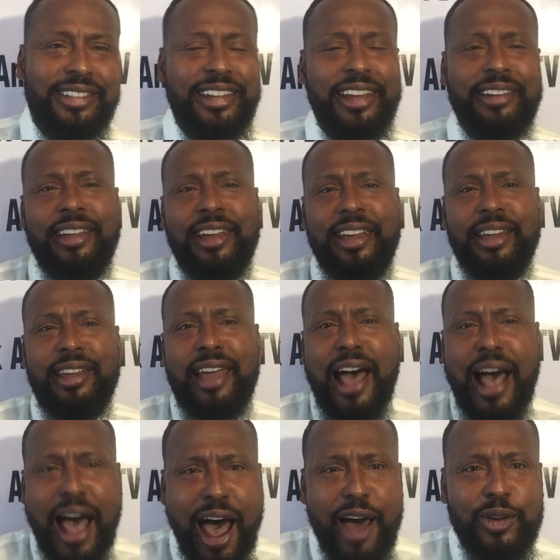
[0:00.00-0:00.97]
then
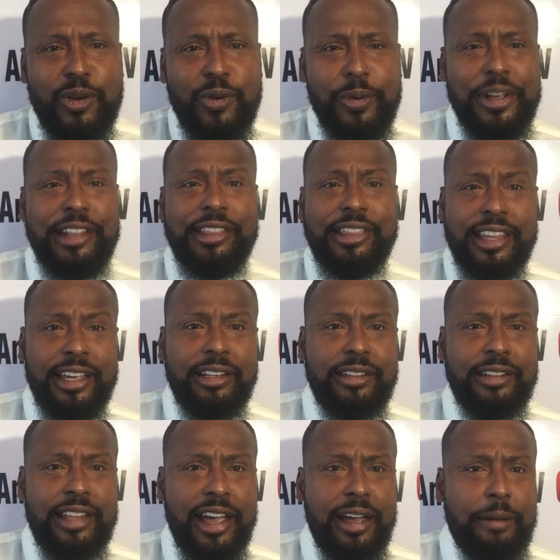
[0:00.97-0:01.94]
how do we
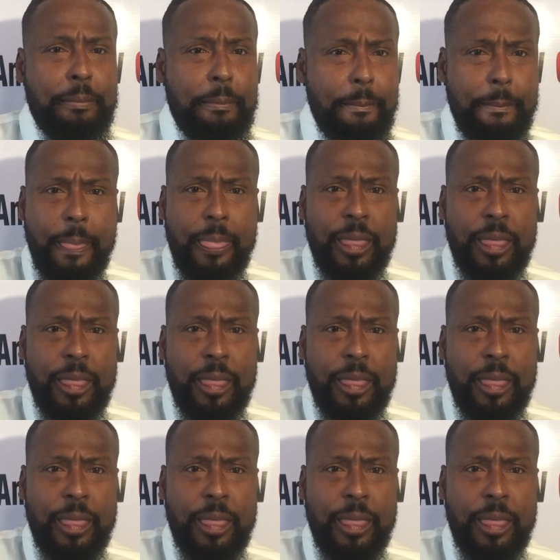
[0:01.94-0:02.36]
think that